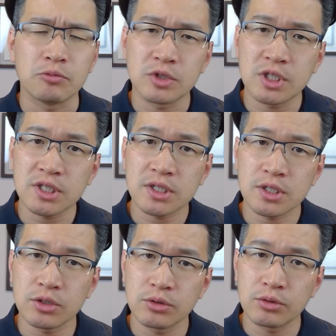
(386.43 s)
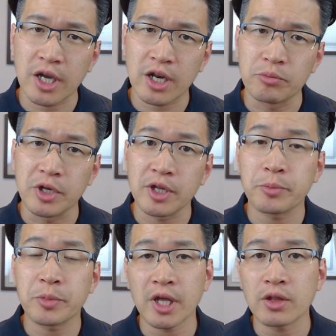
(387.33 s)
just to kind of
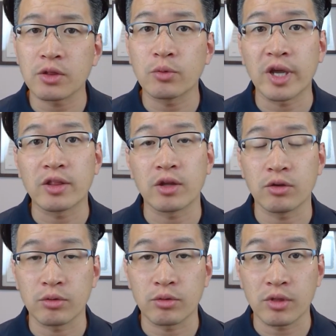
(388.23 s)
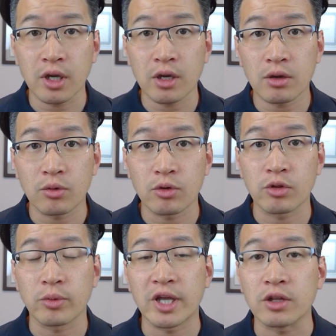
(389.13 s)
manipulate the way that you think or
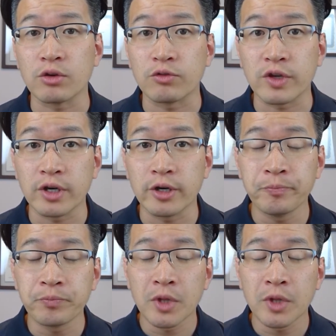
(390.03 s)
the way that you feel.